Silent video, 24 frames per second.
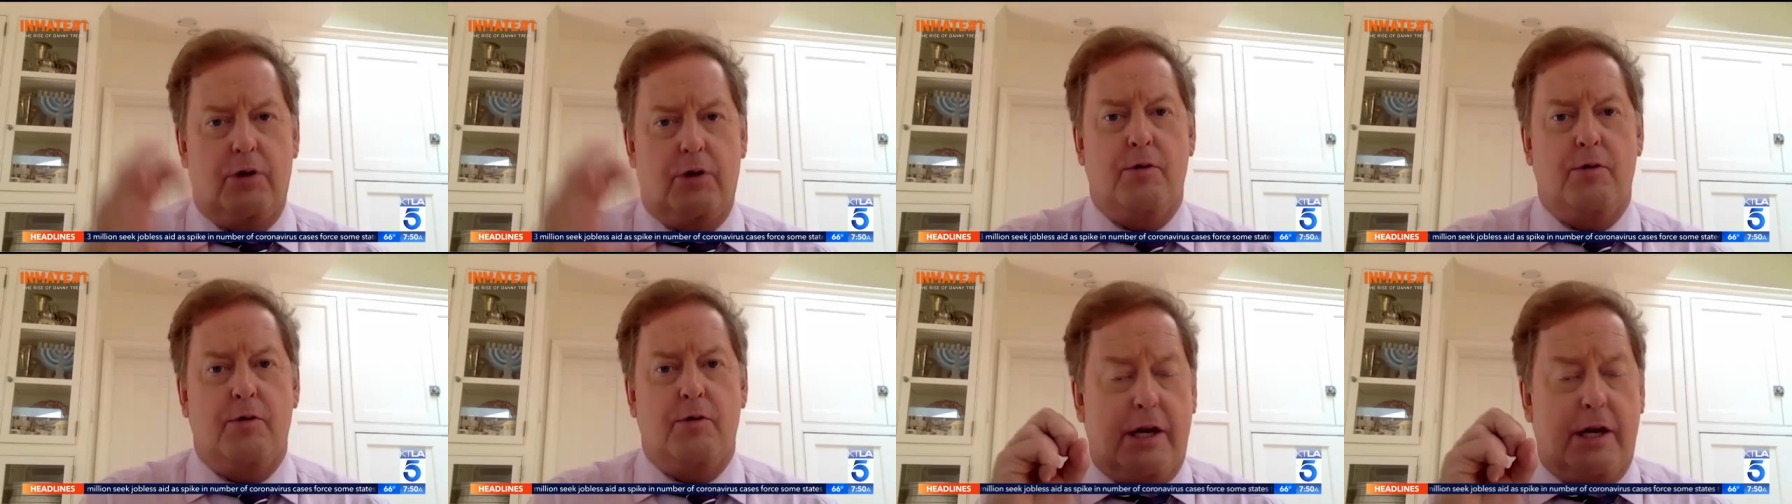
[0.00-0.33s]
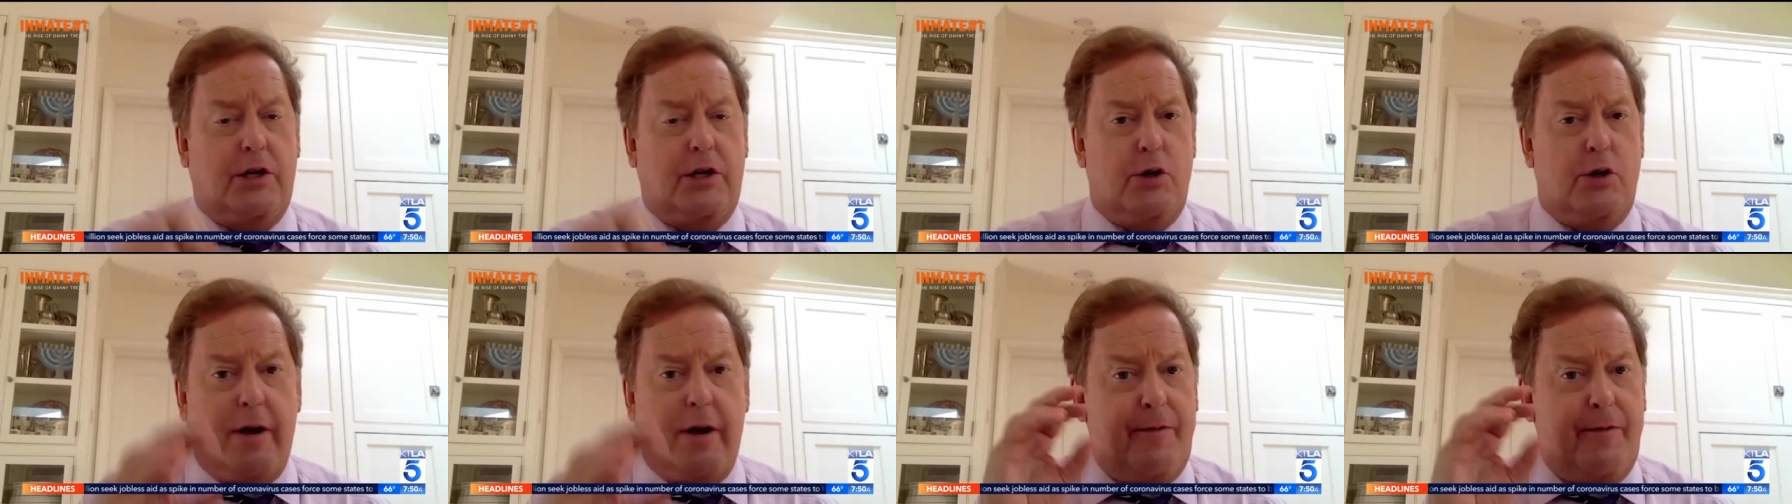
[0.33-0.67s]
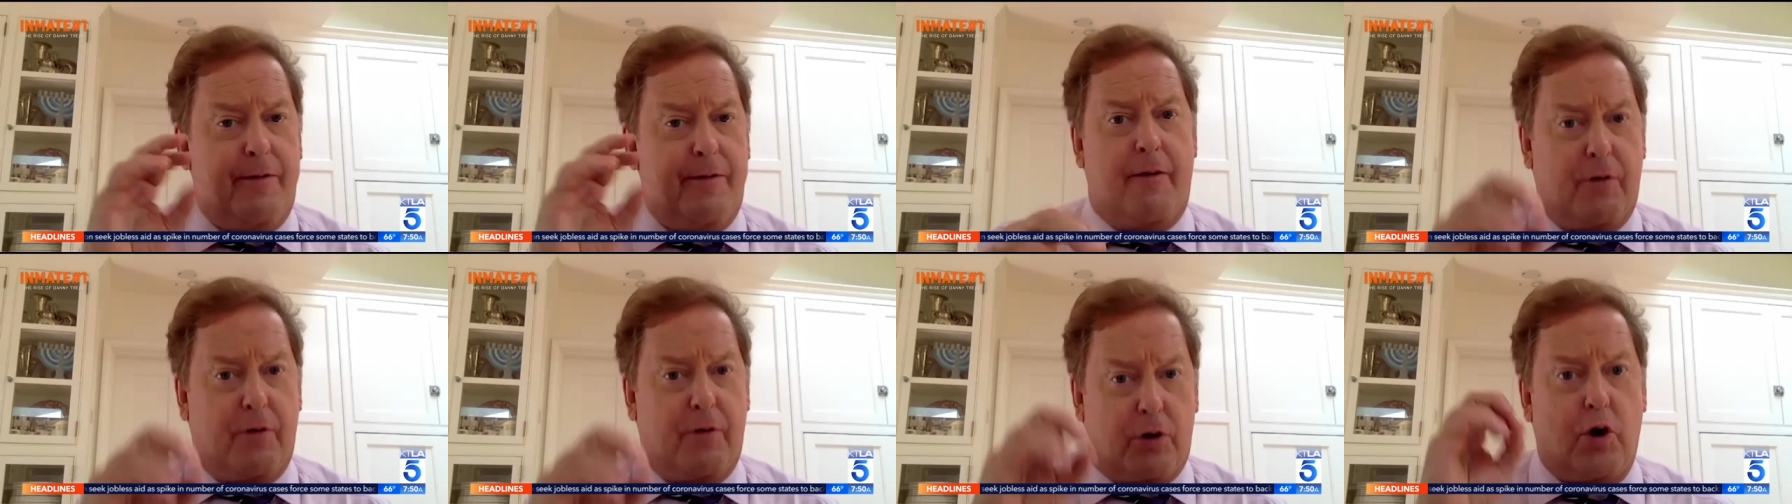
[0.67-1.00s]
did you even ever
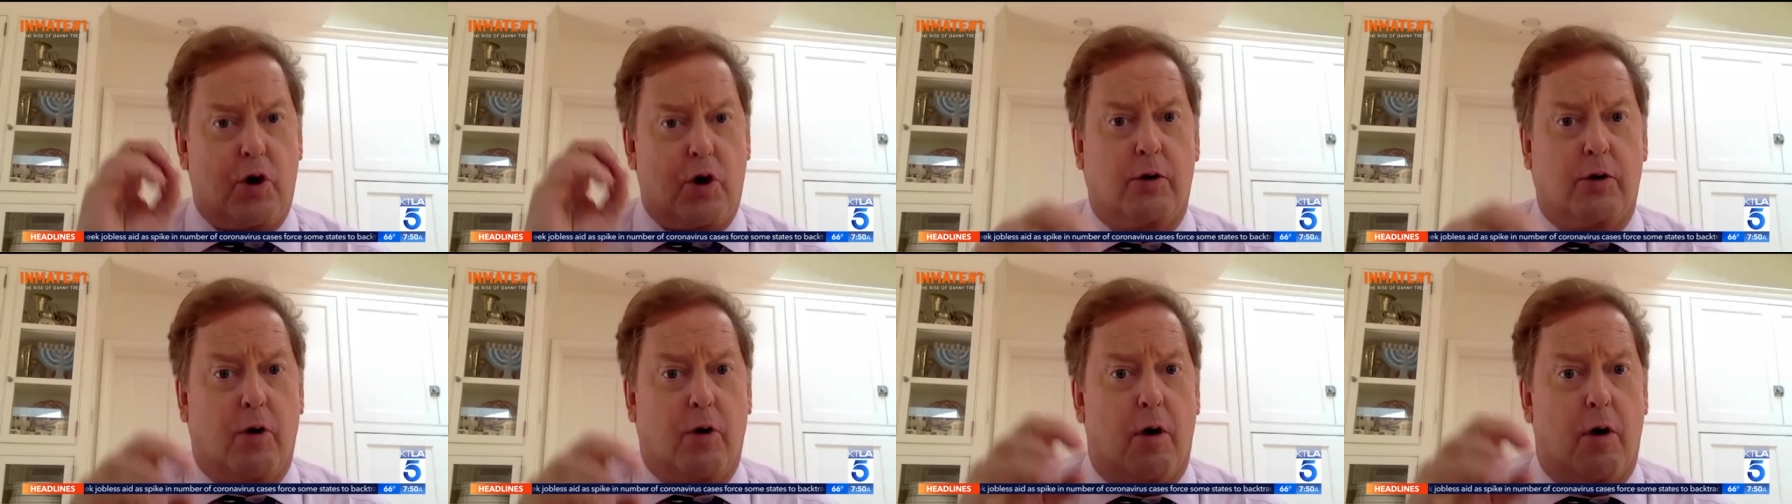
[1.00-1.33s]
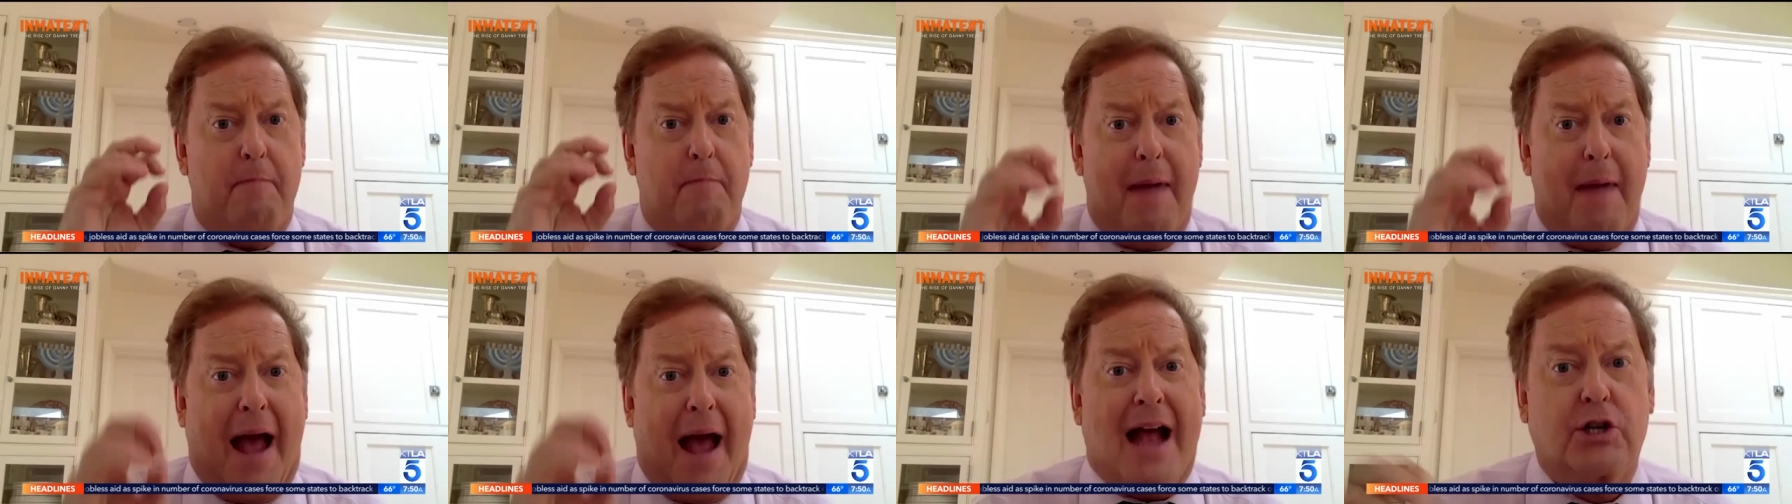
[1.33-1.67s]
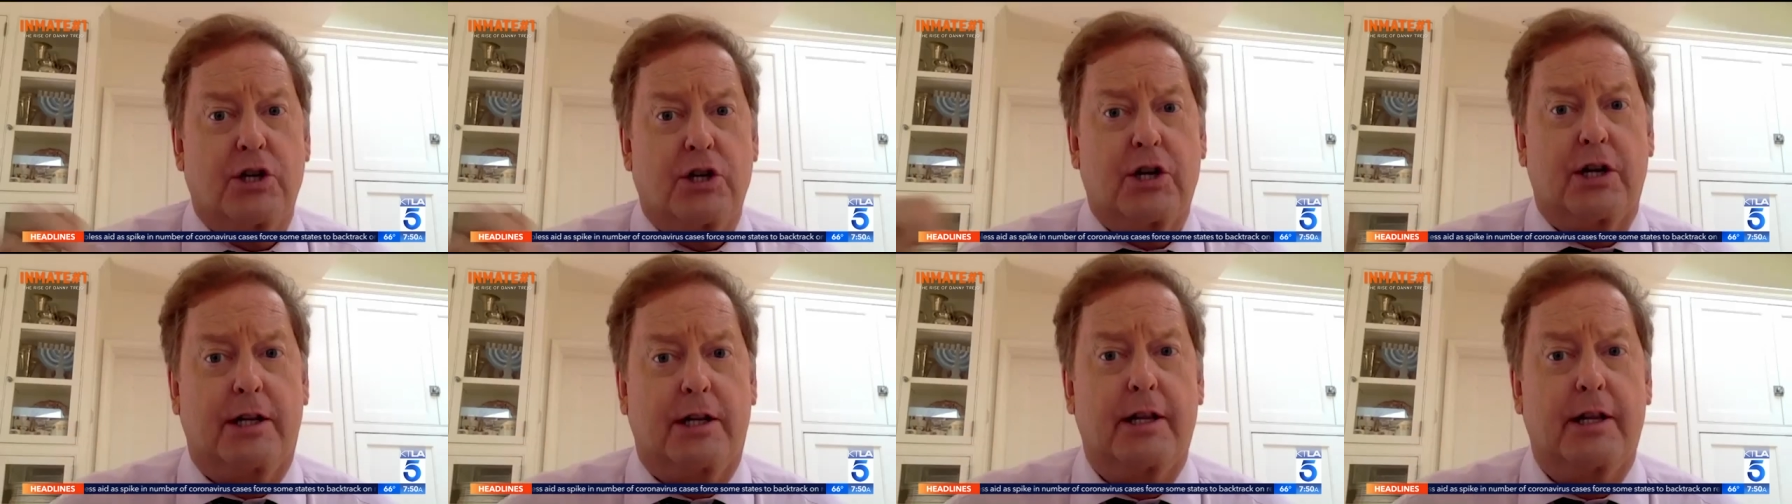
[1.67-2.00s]
try to
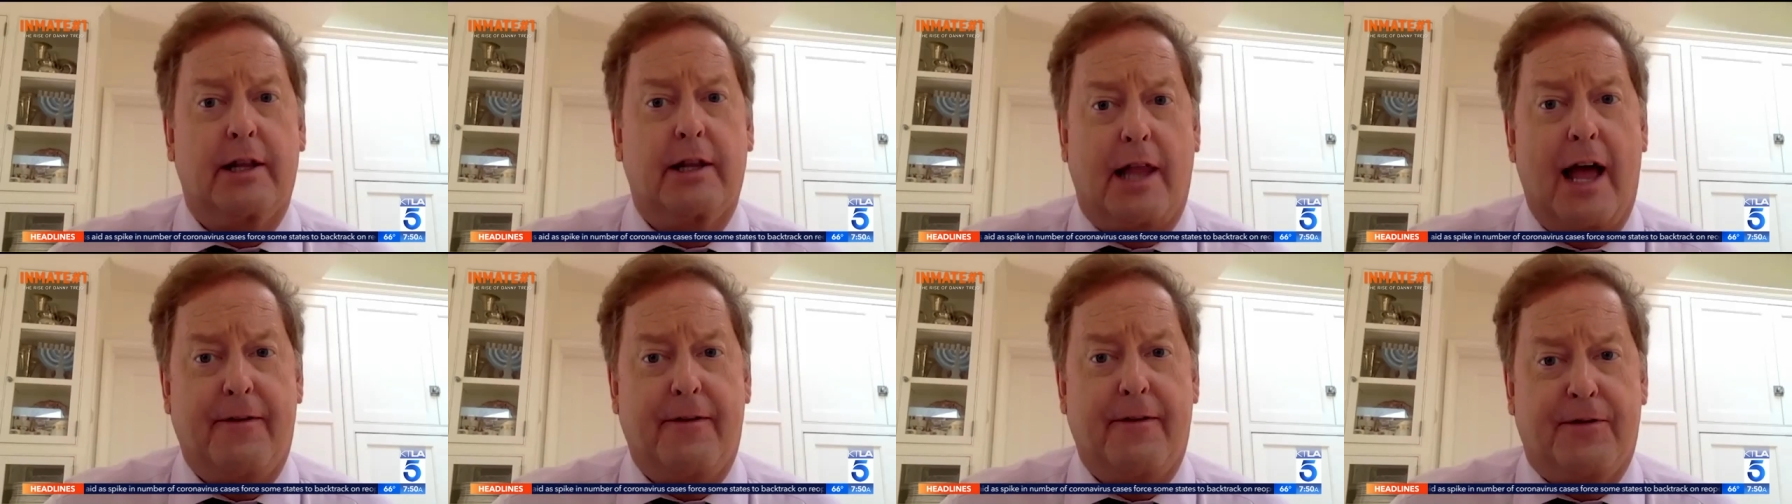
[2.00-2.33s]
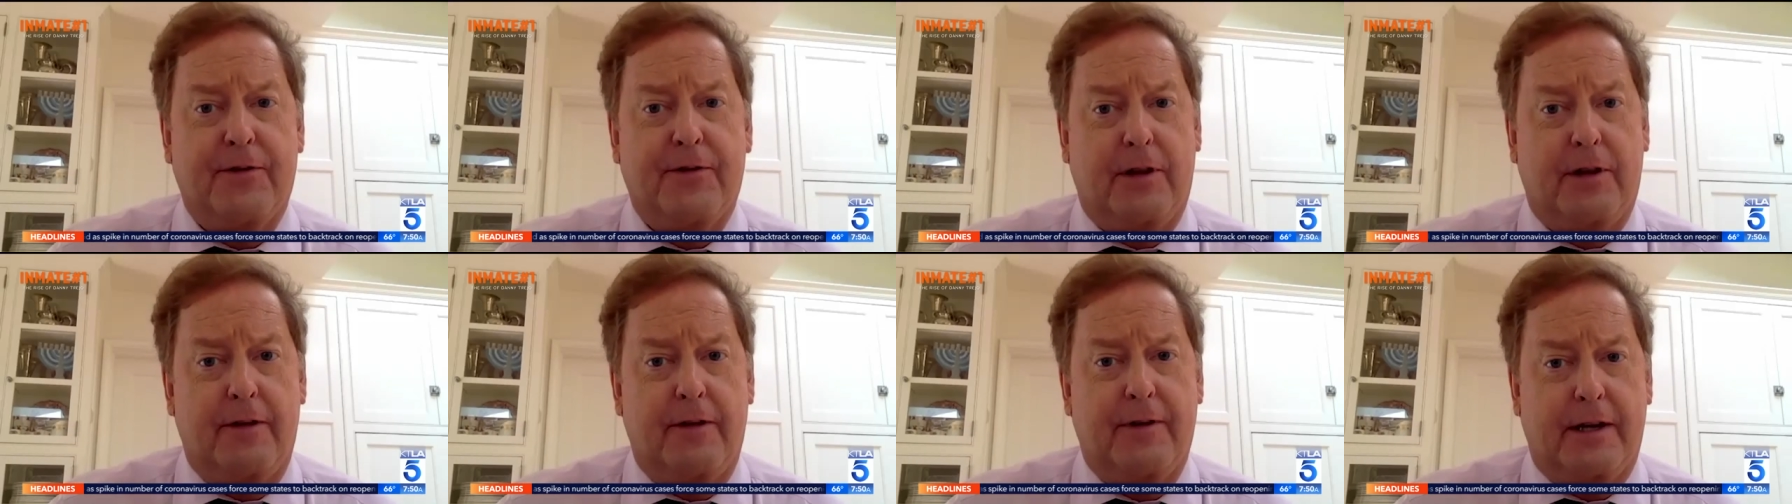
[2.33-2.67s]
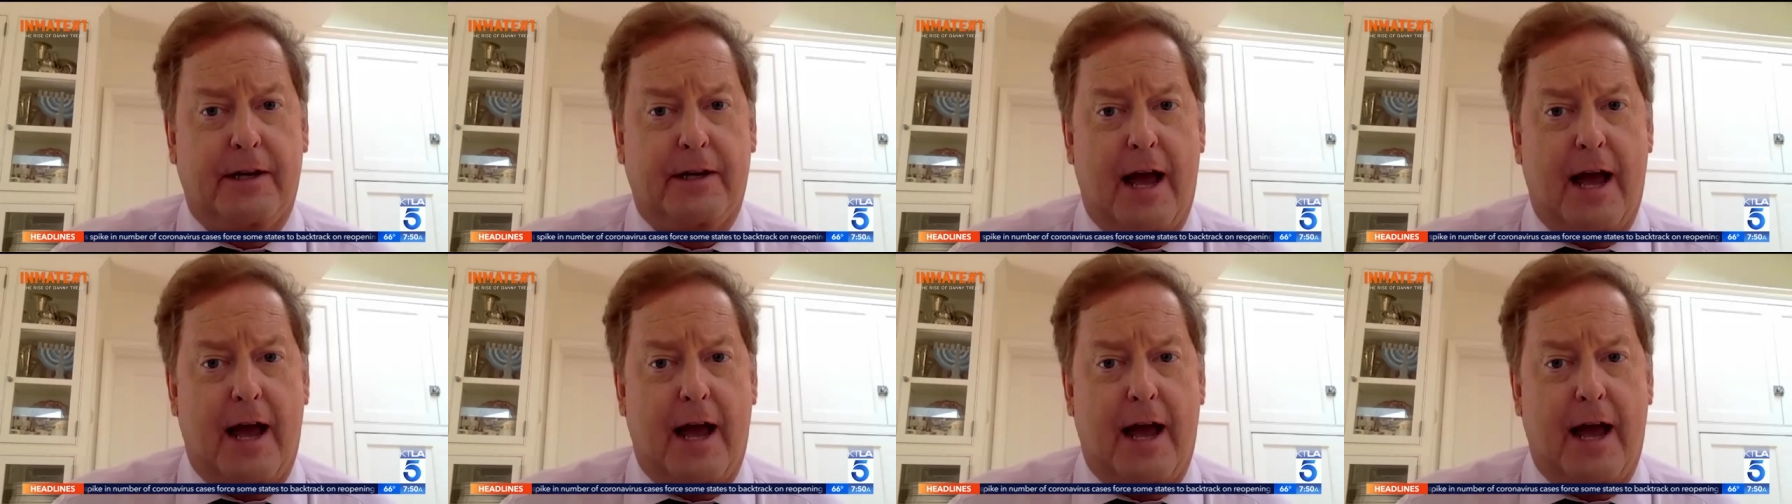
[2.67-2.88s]
imagine the life you're living now,